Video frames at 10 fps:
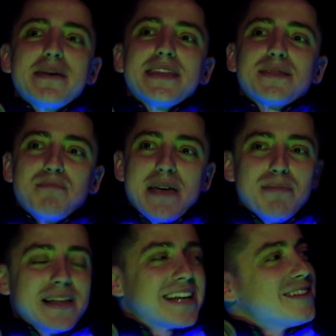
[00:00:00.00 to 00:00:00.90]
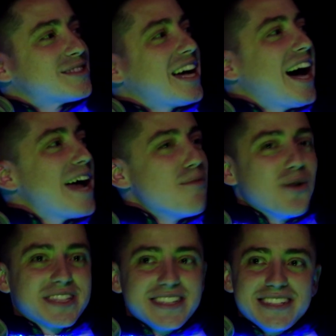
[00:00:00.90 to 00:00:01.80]
me biblical time
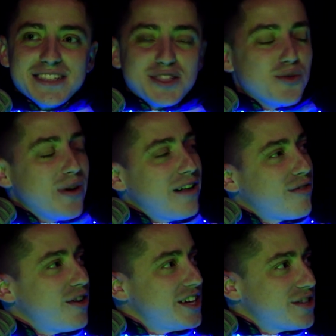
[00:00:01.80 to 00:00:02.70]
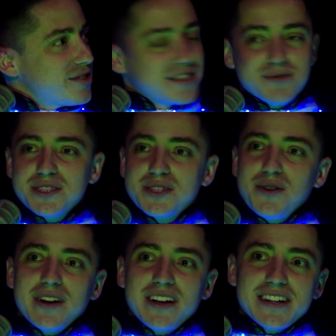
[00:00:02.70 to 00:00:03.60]
wasn't in the 1200s? What's
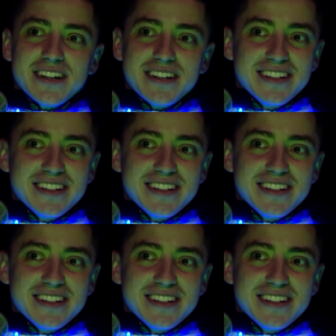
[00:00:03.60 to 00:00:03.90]
going on here?